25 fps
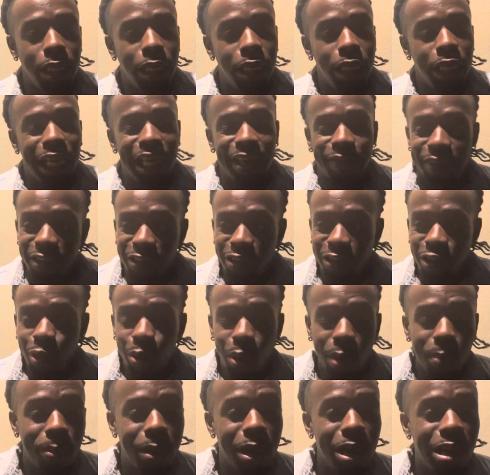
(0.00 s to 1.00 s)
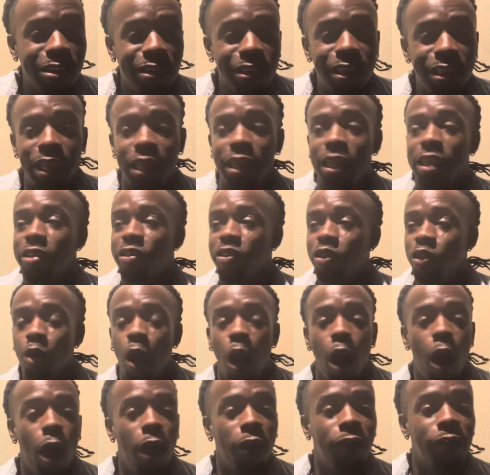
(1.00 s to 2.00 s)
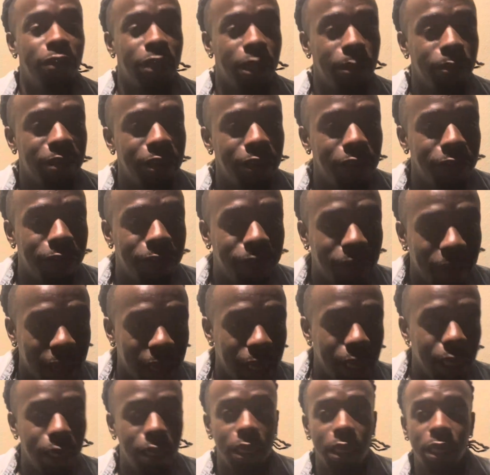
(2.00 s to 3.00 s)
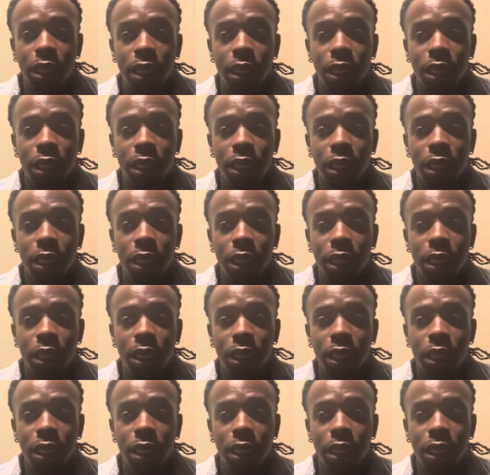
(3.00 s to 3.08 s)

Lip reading: If it's too embarrassing and it's too hard for them to defend